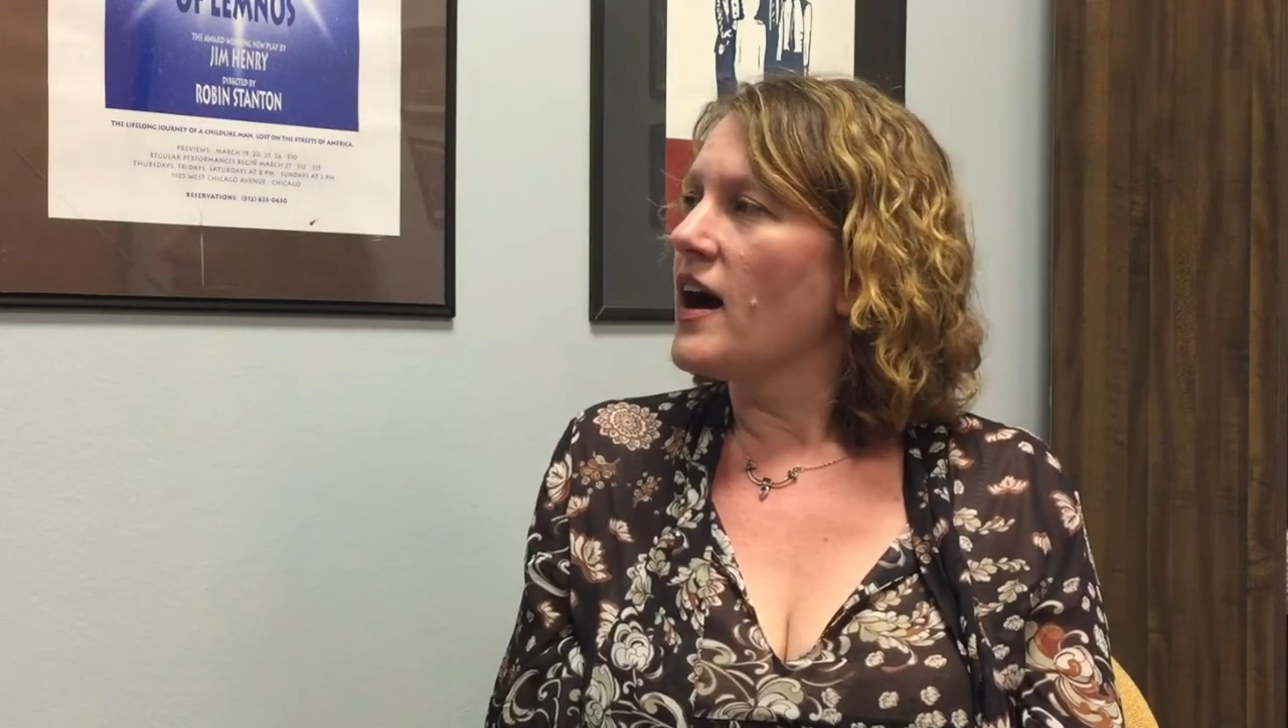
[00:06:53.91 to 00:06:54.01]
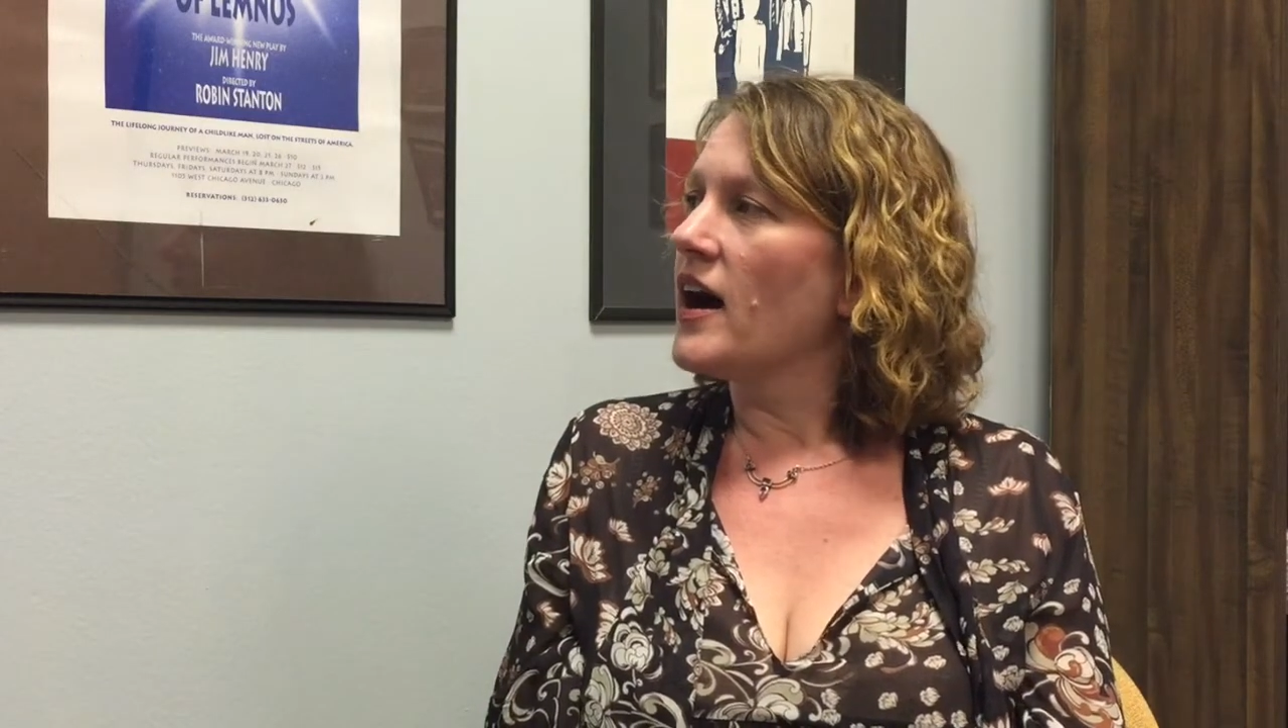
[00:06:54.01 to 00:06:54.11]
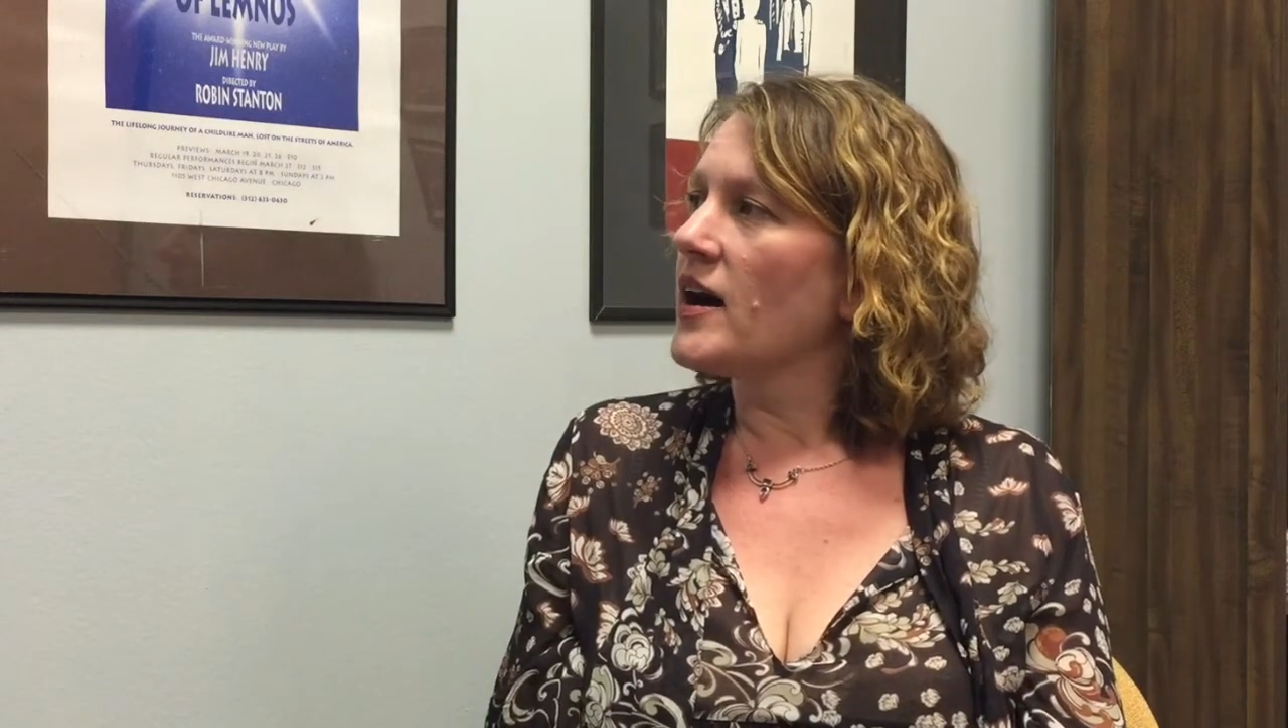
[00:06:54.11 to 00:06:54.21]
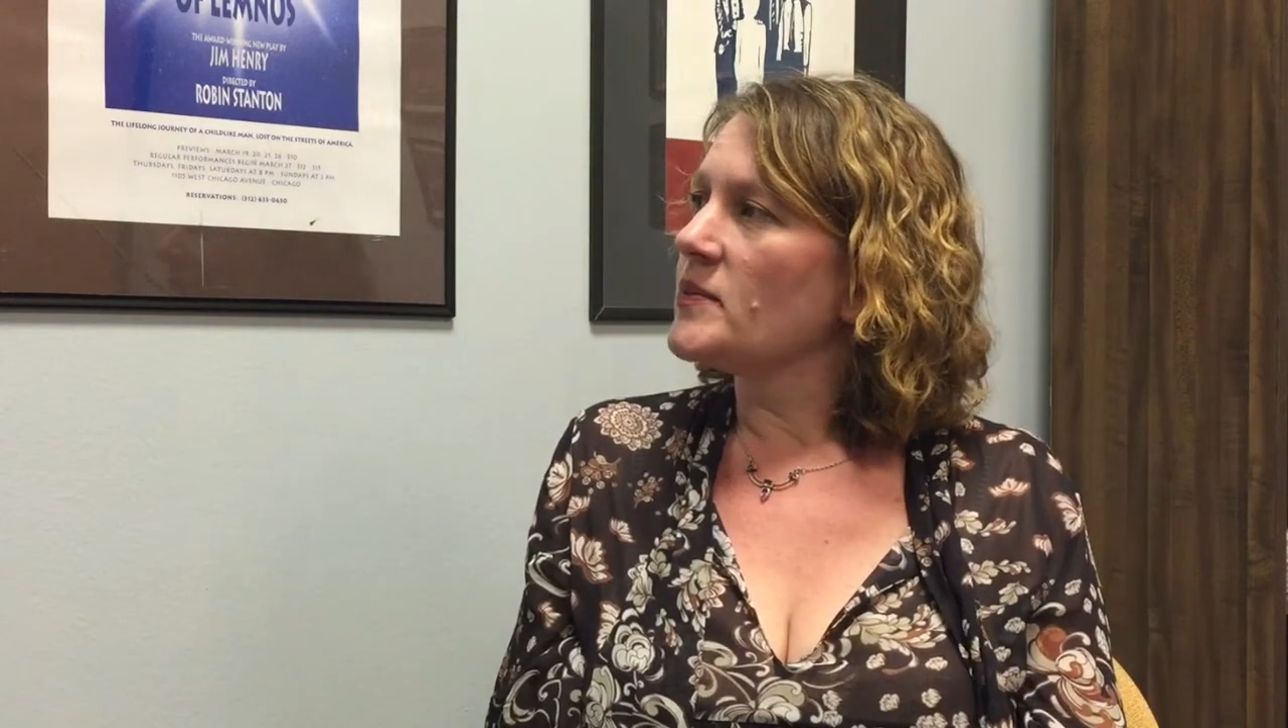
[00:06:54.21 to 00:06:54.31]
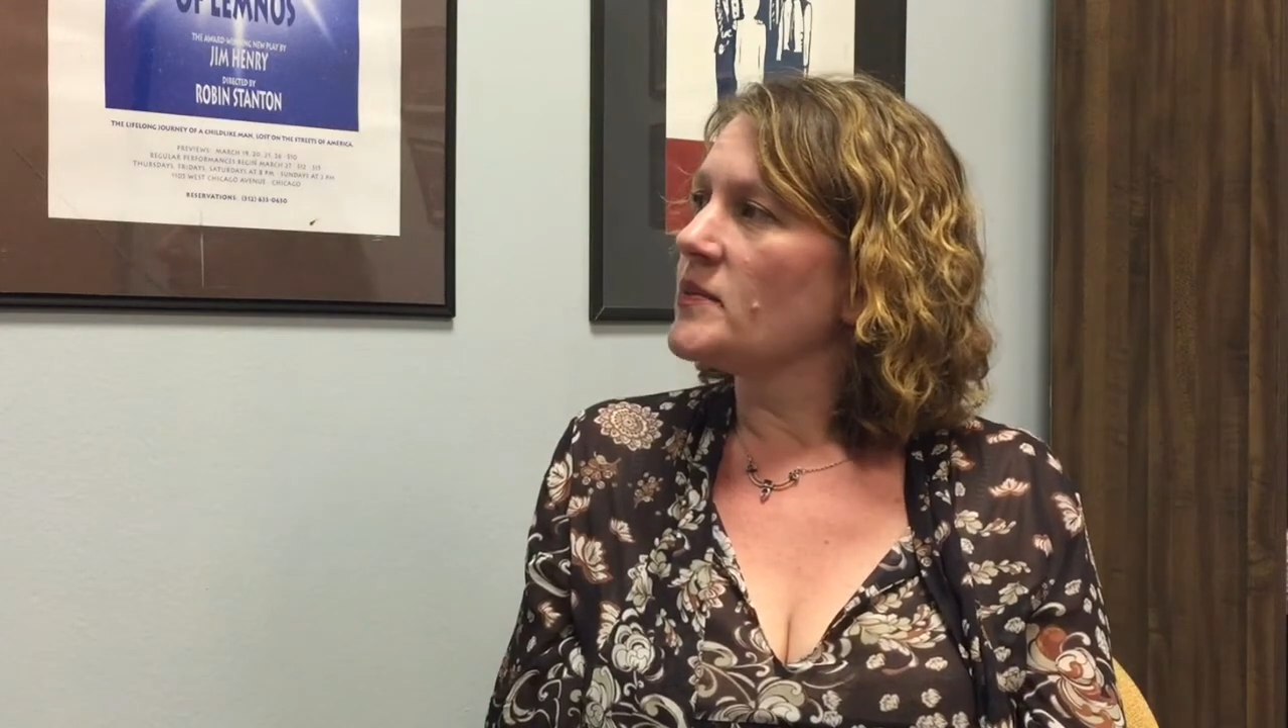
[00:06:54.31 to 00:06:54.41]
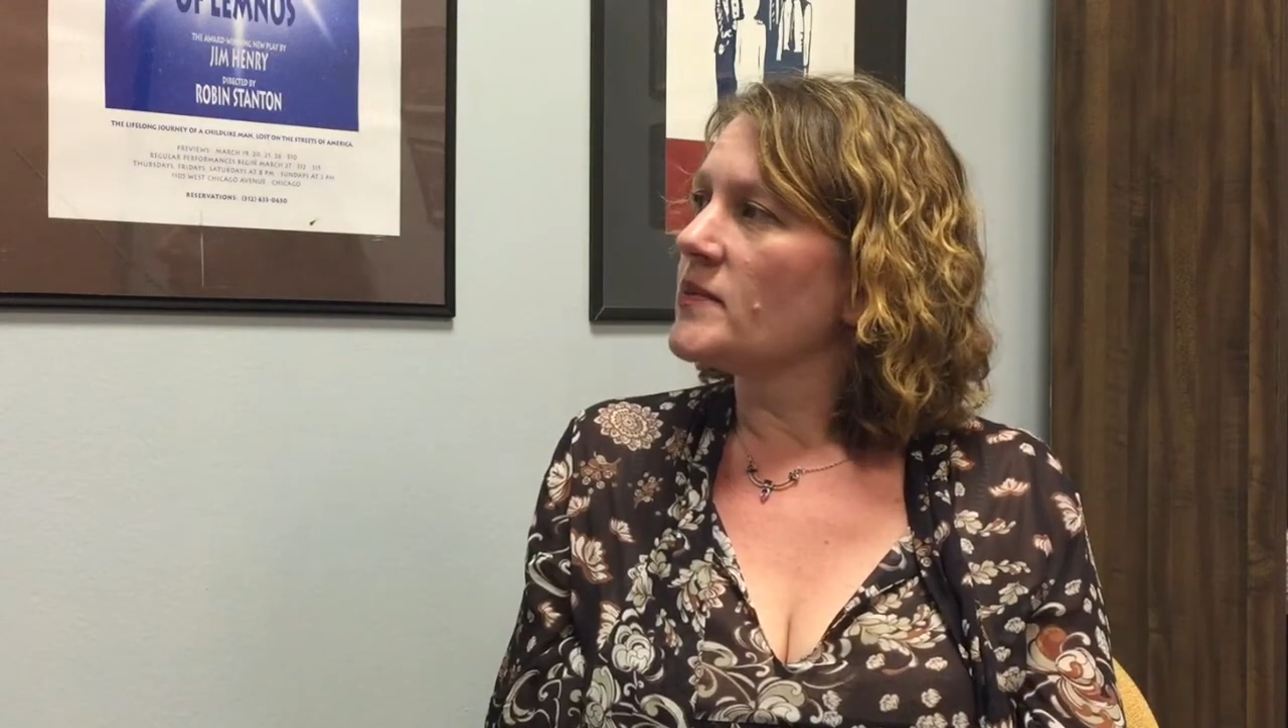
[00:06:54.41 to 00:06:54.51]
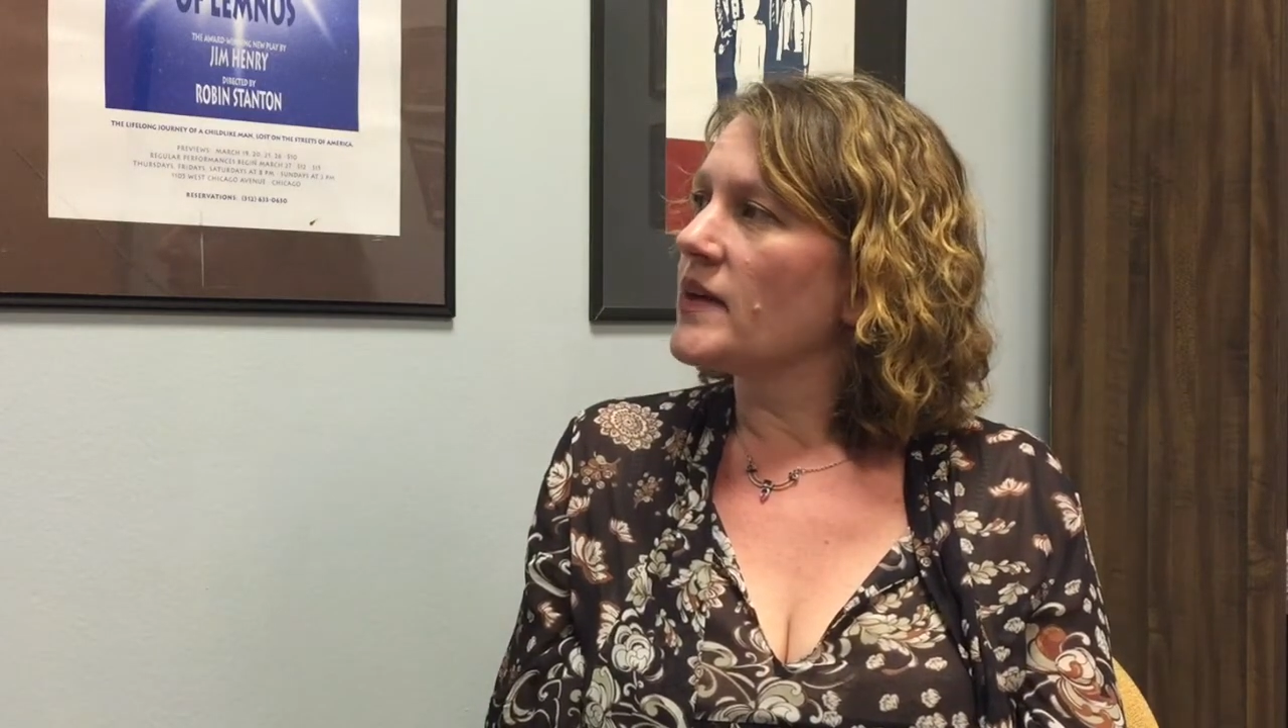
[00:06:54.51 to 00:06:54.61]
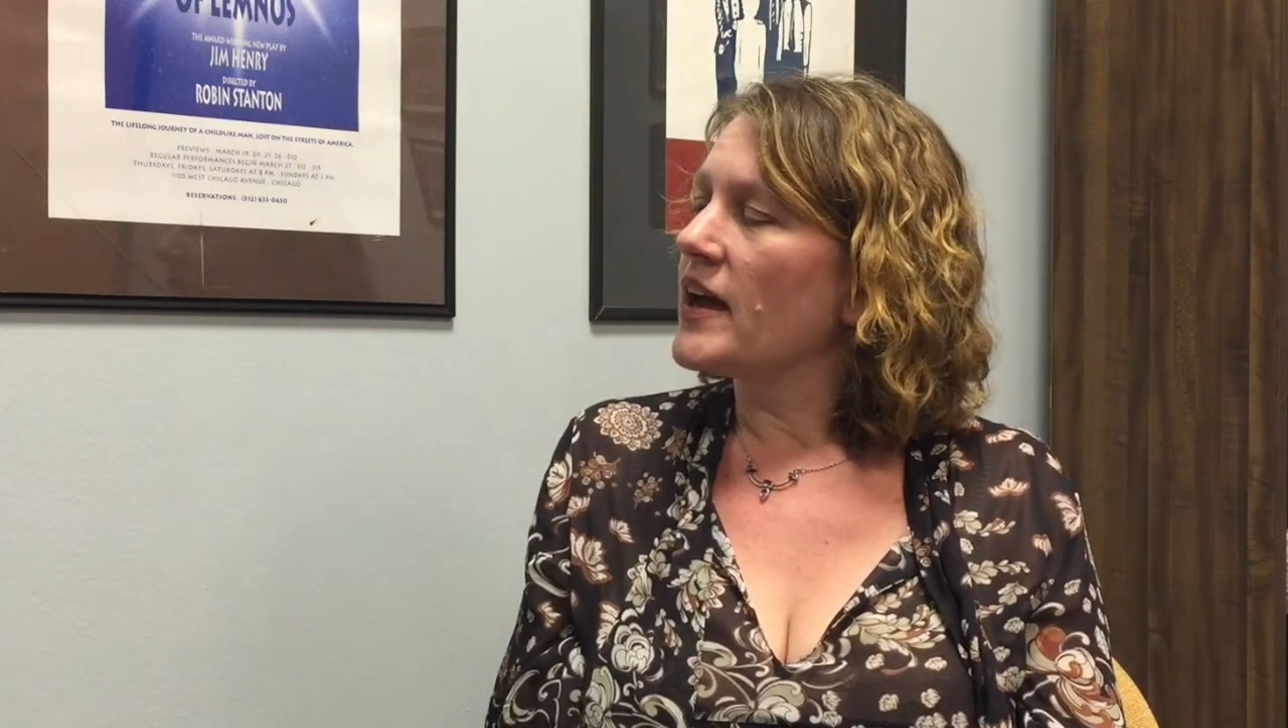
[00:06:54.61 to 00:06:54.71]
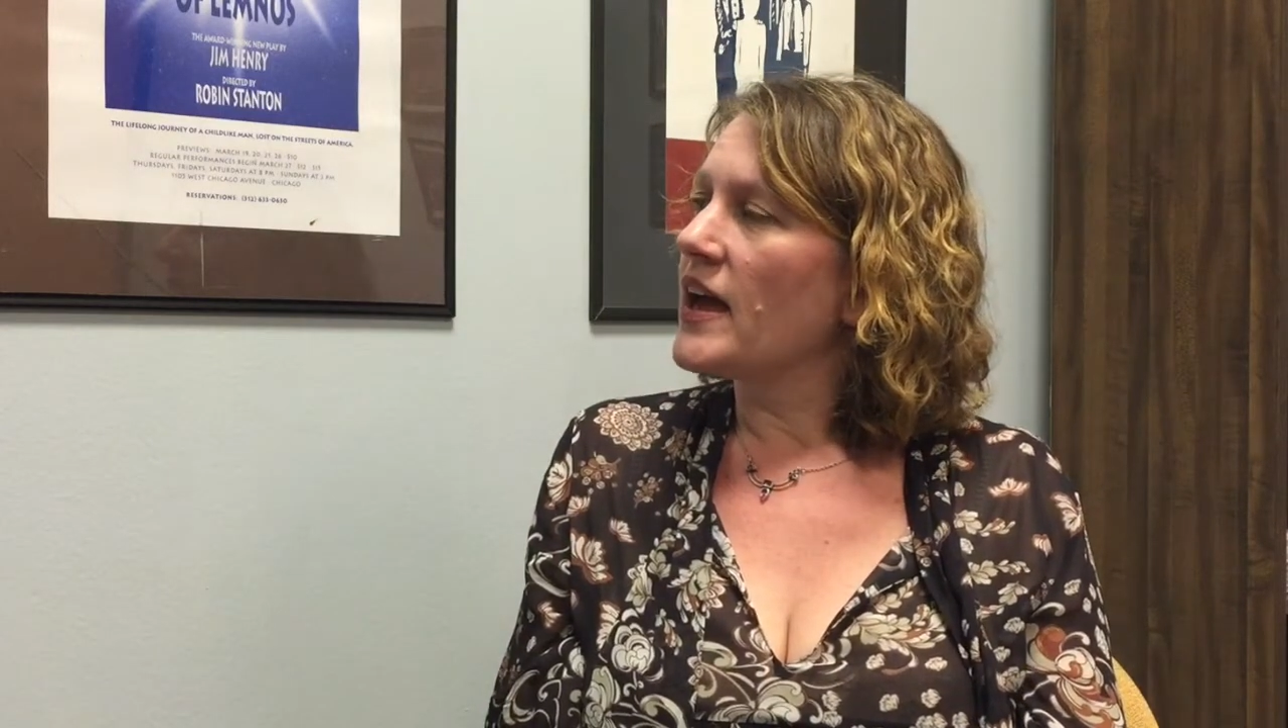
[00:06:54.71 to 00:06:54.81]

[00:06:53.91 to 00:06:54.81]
Um,